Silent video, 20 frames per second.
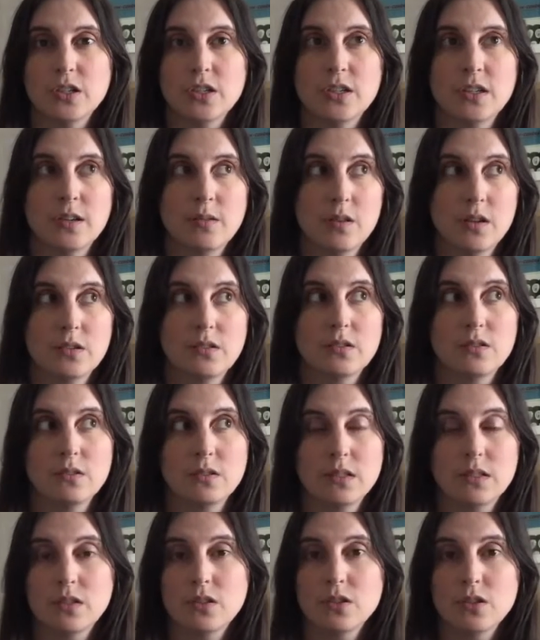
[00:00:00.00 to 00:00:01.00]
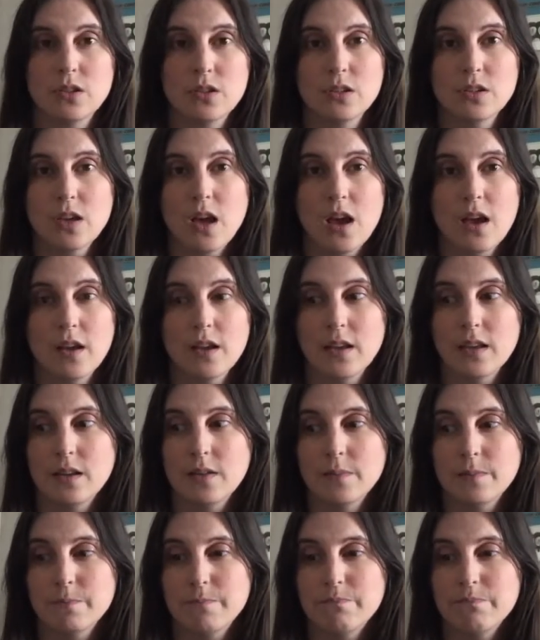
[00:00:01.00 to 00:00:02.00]
her and also listen to her talk,
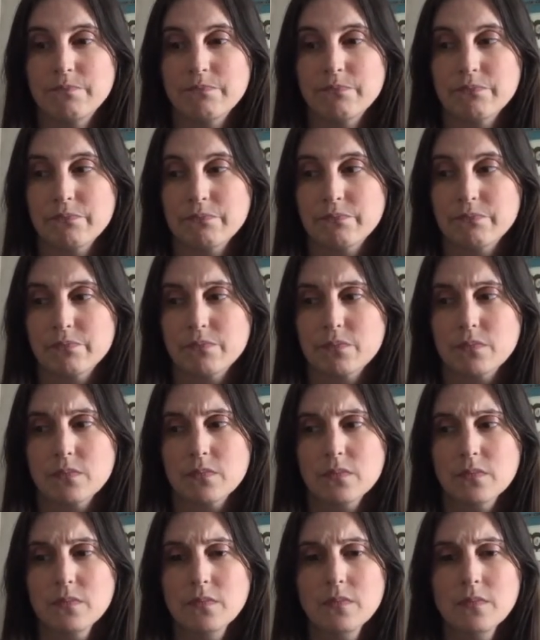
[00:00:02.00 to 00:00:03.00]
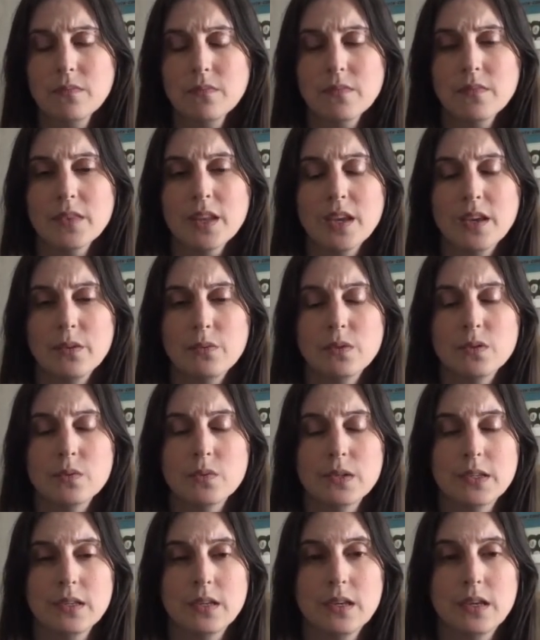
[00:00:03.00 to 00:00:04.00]
and it was
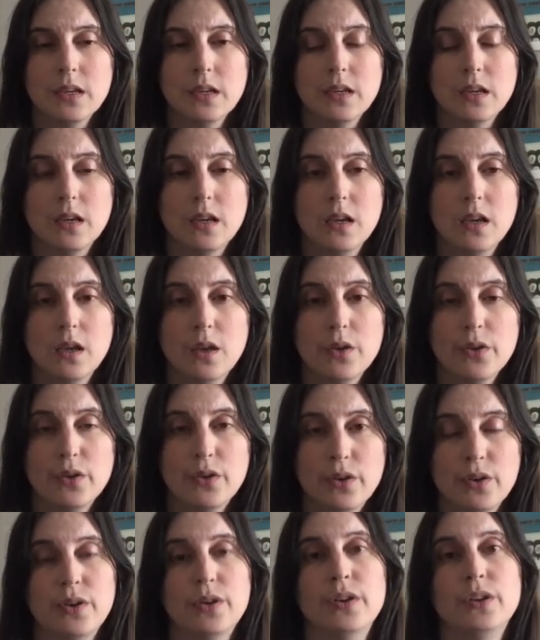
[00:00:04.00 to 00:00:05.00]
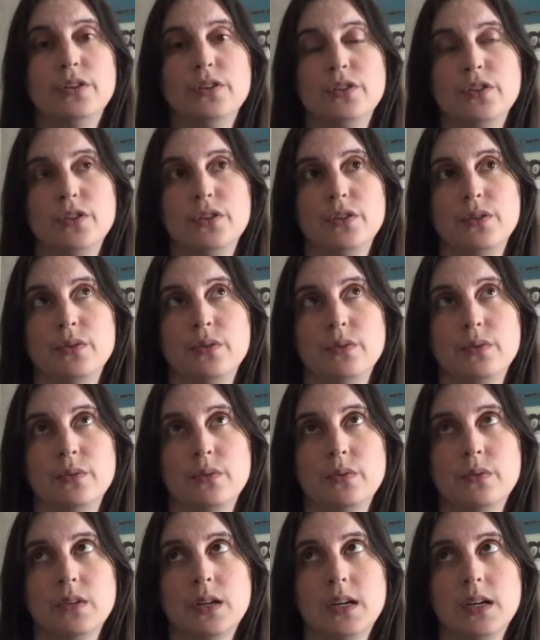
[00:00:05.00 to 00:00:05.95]
really good to